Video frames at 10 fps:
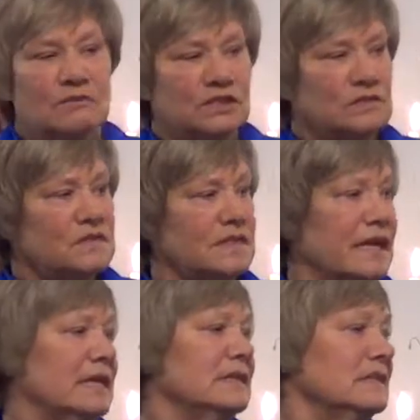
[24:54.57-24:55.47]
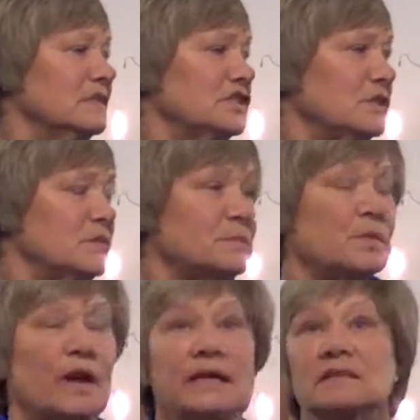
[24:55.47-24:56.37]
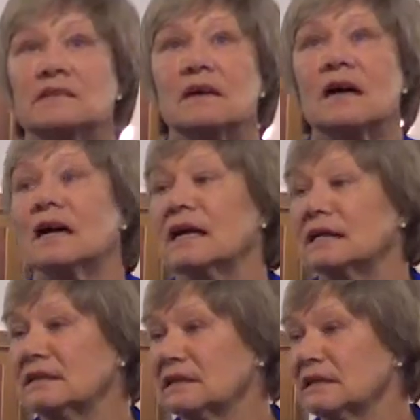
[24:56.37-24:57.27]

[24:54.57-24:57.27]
Jill said, and she was praying to God.